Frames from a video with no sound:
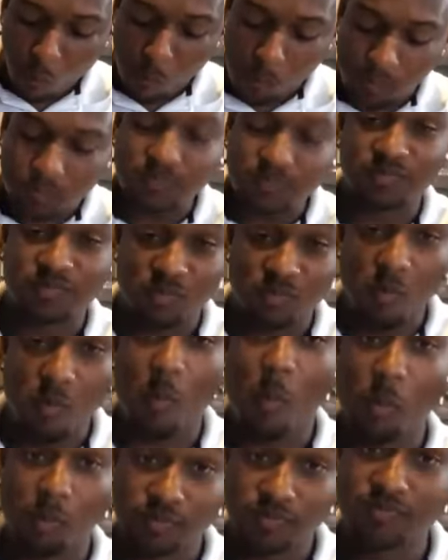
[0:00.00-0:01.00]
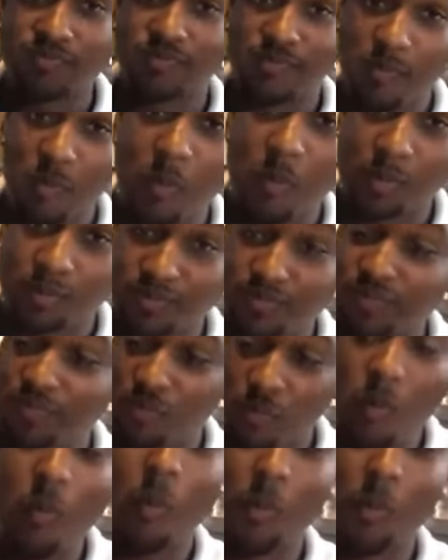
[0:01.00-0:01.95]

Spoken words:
eat meat, but it's very creamy